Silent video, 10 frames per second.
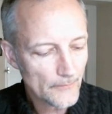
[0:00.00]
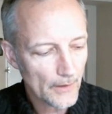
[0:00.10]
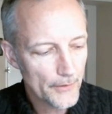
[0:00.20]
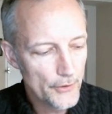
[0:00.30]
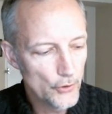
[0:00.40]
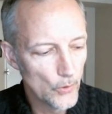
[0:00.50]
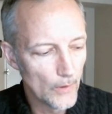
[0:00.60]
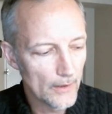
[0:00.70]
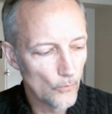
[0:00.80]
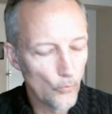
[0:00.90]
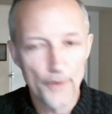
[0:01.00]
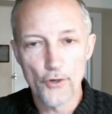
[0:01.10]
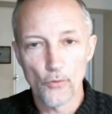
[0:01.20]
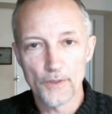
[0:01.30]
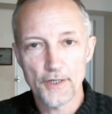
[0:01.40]
you uh,
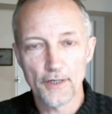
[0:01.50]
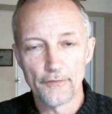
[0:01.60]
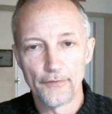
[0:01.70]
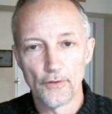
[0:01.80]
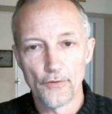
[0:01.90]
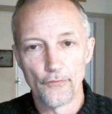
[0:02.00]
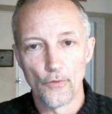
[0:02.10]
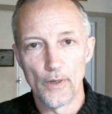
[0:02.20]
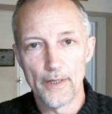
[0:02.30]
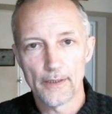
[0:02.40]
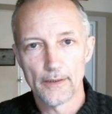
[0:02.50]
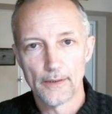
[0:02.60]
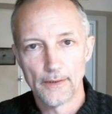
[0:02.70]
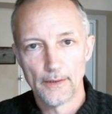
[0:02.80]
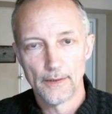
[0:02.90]
wonder what's going to fill the void.
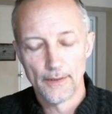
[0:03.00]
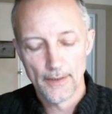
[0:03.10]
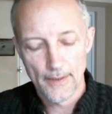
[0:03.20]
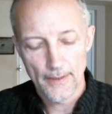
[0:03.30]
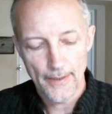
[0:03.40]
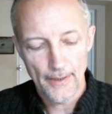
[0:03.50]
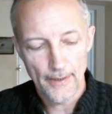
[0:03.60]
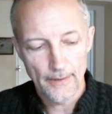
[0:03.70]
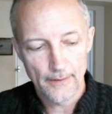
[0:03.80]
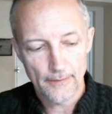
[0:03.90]
And